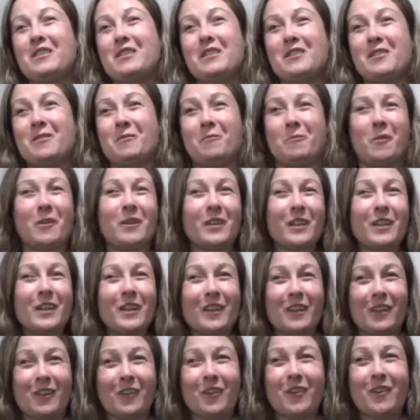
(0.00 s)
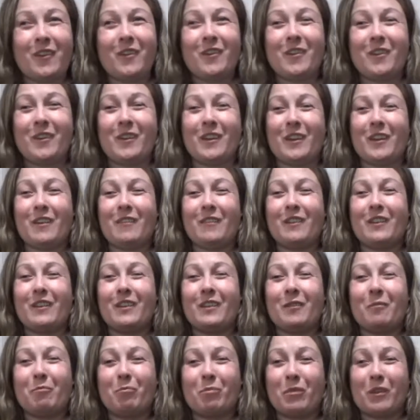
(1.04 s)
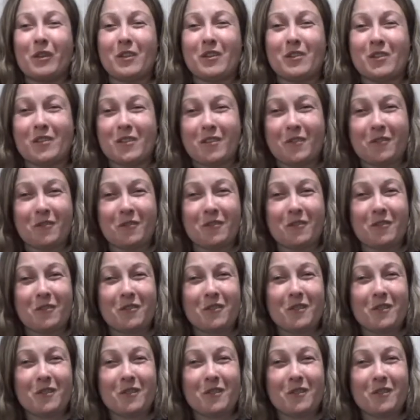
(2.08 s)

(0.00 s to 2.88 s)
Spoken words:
just walking alone and having the pleasure of,